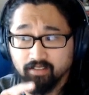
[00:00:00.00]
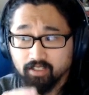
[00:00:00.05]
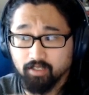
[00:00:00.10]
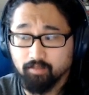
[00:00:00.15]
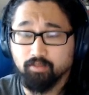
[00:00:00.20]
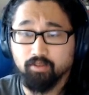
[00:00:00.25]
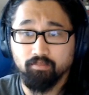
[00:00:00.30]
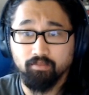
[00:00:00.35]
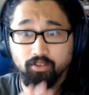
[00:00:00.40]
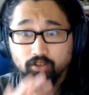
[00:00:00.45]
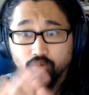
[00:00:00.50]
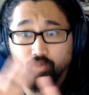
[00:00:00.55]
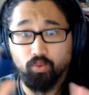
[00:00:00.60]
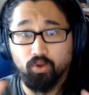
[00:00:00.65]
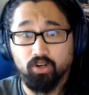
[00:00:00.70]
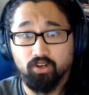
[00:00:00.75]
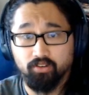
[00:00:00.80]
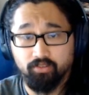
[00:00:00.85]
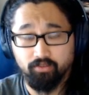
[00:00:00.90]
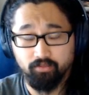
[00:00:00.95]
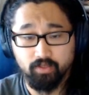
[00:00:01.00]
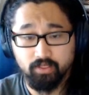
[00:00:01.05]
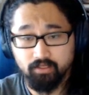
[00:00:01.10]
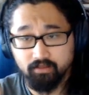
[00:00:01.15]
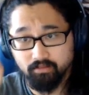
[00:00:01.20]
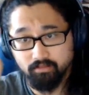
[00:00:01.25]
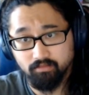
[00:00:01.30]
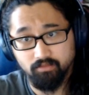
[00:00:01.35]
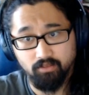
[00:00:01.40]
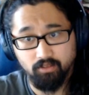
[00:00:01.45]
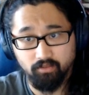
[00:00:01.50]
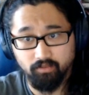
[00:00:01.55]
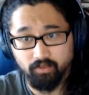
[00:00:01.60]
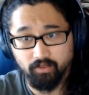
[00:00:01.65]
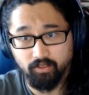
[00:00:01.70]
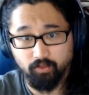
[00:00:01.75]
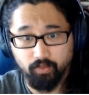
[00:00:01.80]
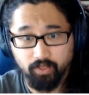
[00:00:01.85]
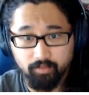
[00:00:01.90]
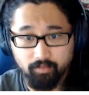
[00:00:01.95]
I'm going to walk through it over on the
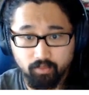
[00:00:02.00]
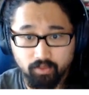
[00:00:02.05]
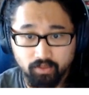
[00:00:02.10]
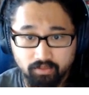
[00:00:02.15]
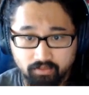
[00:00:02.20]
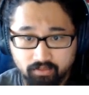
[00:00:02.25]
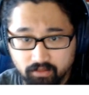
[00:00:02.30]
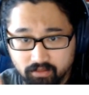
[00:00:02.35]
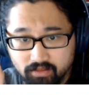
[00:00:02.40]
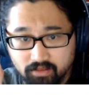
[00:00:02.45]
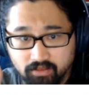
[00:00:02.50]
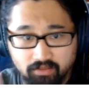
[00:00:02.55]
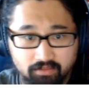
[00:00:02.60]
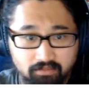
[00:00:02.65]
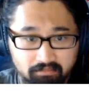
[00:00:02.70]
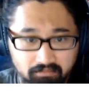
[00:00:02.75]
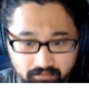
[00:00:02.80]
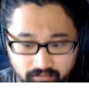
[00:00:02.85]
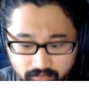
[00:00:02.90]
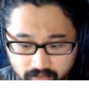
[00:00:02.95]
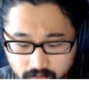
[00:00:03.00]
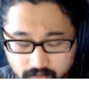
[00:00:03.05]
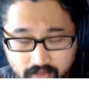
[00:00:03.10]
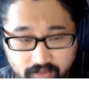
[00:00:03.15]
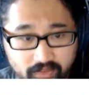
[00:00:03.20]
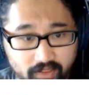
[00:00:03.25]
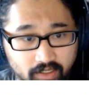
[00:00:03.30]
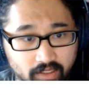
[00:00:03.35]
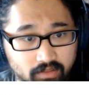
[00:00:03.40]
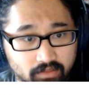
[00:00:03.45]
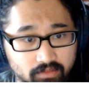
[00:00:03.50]
whiteboard. So just give me a second.